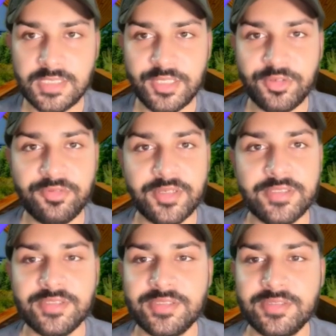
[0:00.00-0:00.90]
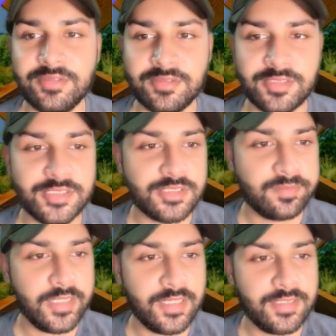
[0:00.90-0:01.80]
Hello everyone, this is
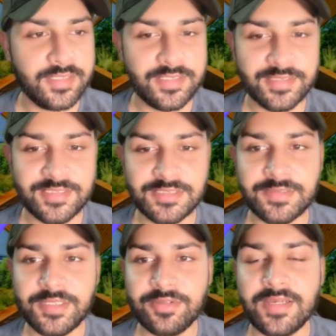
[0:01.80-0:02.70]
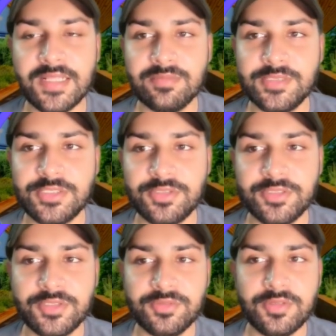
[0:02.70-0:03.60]
Bilal. In this video, I'll be showing
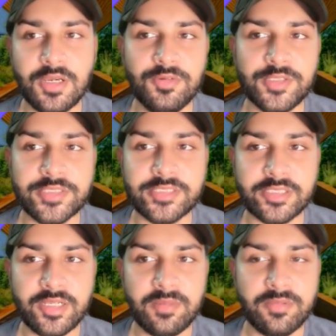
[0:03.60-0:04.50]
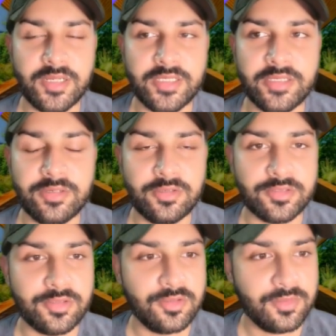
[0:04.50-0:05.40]
you how you can scrap
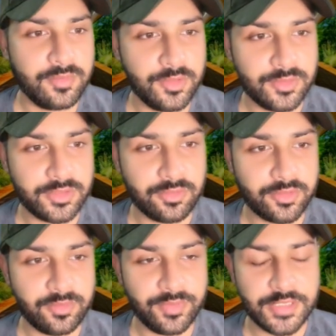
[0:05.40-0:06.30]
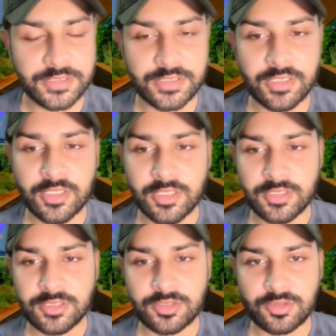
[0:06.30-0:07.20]
reddit.com using Octoparse.
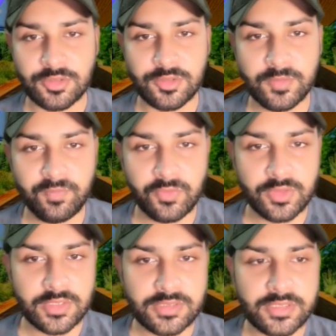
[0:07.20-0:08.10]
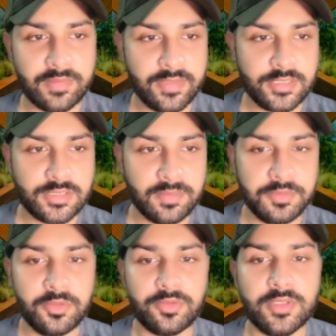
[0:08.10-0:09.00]
So in this step-by-step
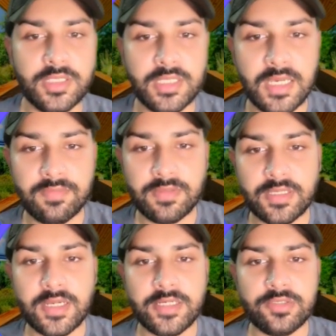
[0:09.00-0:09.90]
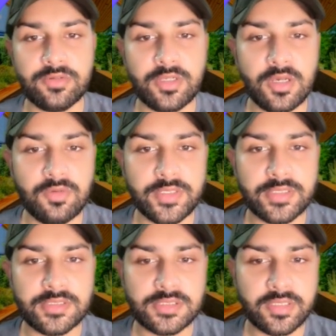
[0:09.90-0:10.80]
tutorial, I guide you on how you
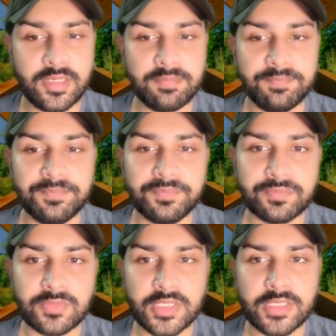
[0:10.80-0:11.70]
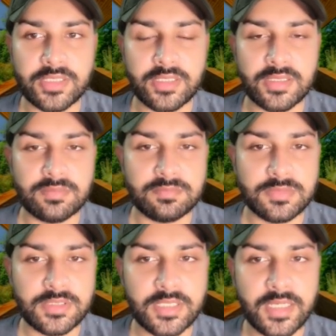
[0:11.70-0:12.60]
can scrap the
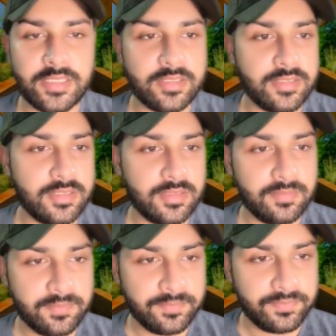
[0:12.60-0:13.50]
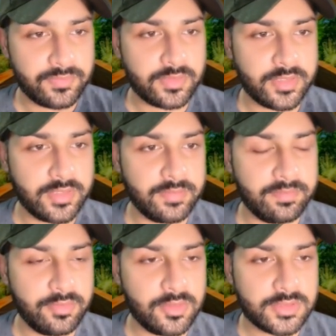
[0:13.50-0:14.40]
title, the
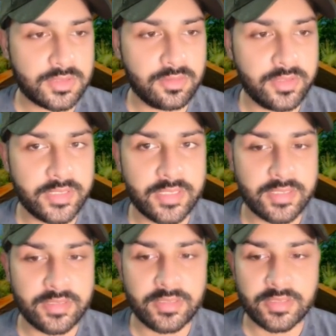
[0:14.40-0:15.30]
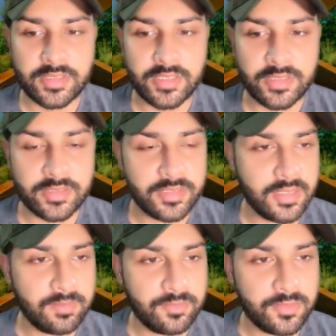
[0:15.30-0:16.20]
post content and the
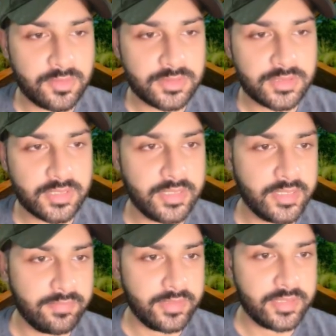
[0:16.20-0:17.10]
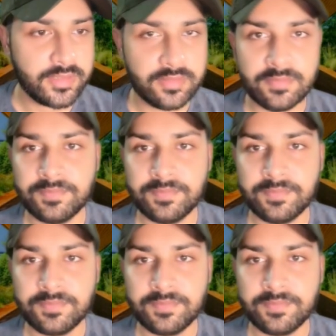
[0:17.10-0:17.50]
upvotes and everything.